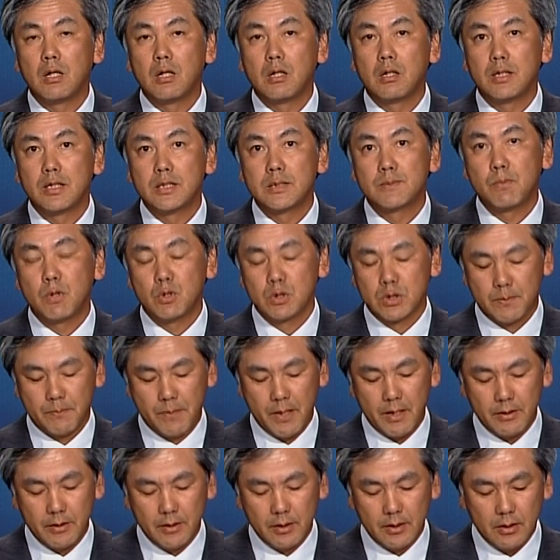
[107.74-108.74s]

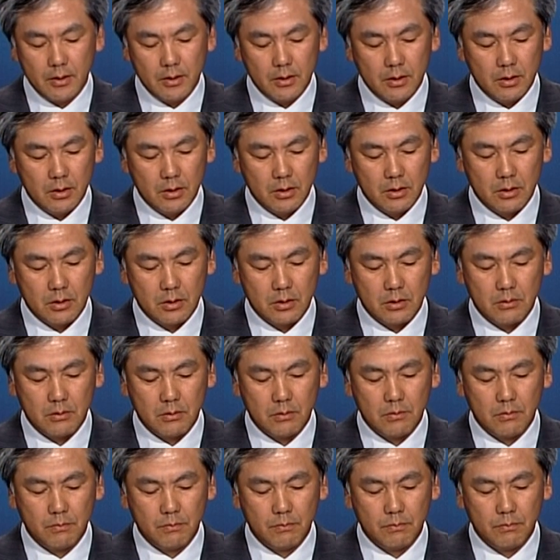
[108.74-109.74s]
responsibility
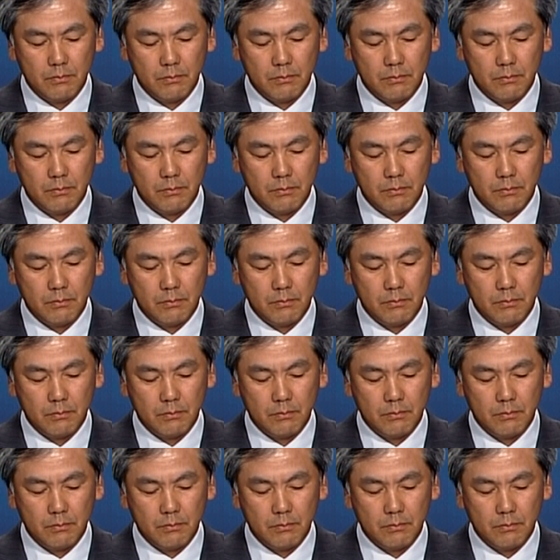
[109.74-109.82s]
to